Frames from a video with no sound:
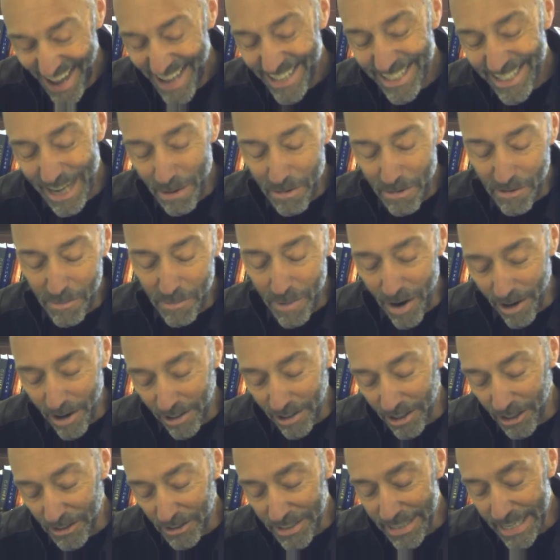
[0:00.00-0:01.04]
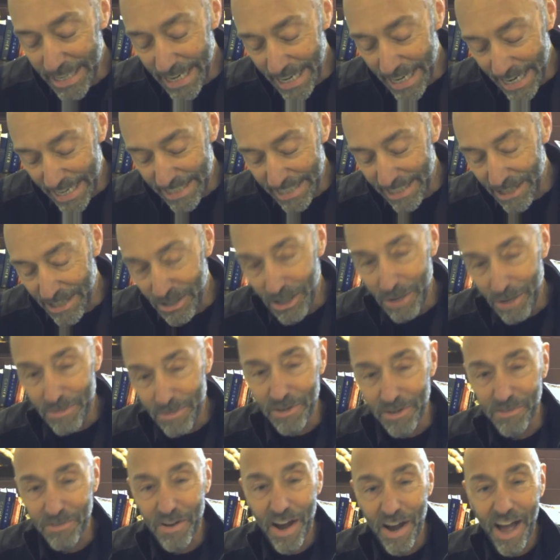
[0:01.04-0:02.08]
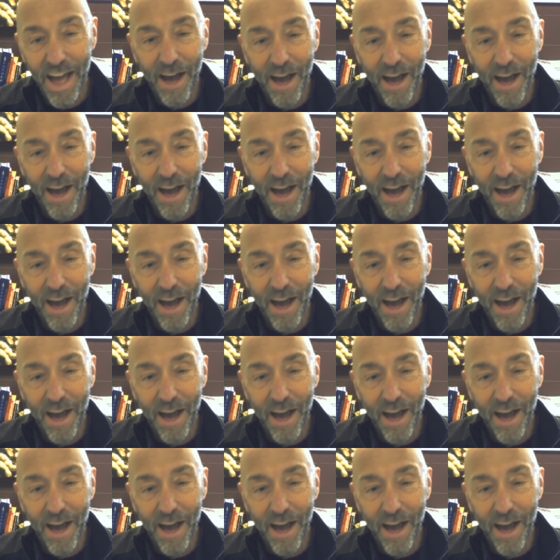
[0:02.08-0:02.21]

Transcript: Some of them are a little tedious in terms of